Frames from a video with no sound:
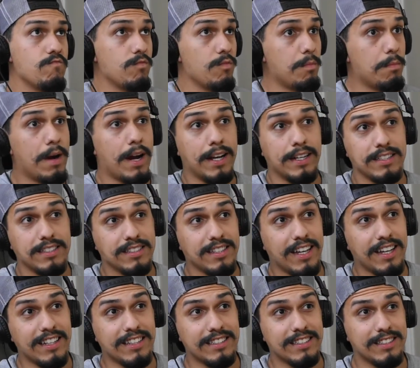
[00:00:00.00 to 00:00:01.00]
Mic
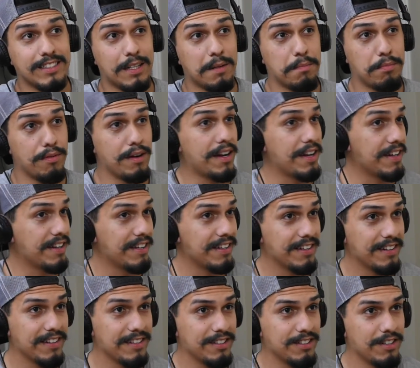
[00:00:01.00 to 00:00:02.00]
stands, they break,
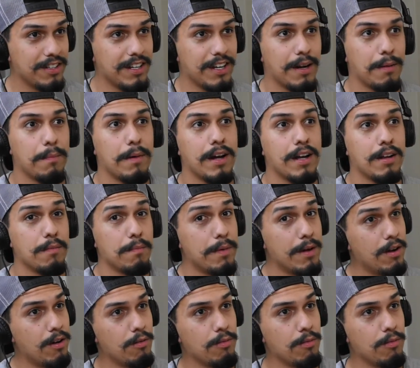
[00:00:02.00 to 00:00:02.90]
so you gotta buy better